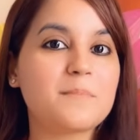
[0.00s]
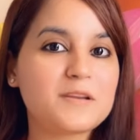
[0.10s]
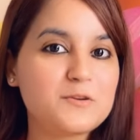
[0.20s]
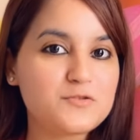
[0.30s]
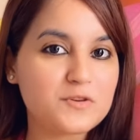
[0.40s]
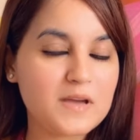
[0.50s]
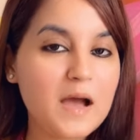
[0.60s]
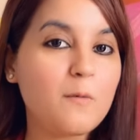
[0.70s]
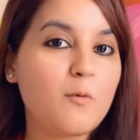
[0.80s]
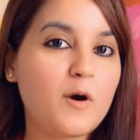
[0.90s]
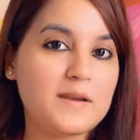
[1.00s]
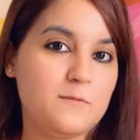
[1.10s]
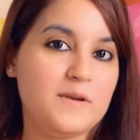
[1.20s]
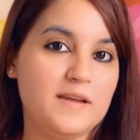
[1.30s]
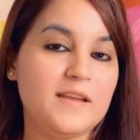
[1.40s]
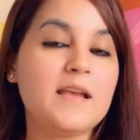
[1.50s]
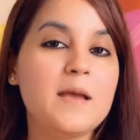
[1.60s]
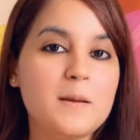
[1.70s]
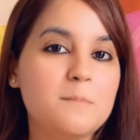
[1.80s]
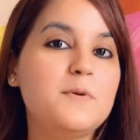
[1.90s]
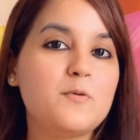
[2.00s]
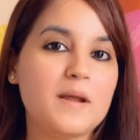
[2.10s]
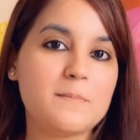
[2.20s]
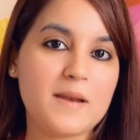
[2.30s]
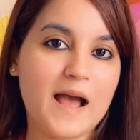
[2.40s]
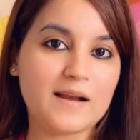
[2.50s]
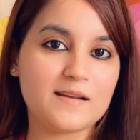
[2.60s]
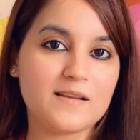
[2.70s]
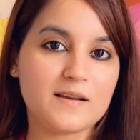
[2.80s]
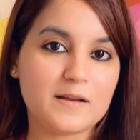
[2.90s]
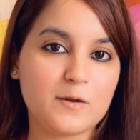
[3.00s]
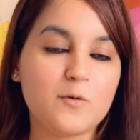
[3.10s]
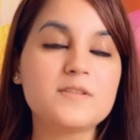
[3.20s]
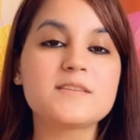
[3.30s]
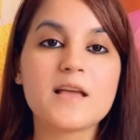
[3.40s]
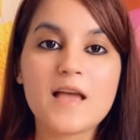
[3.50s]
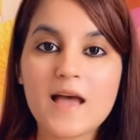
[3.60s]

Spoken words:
but you should avoid wearing blue and black color clothes,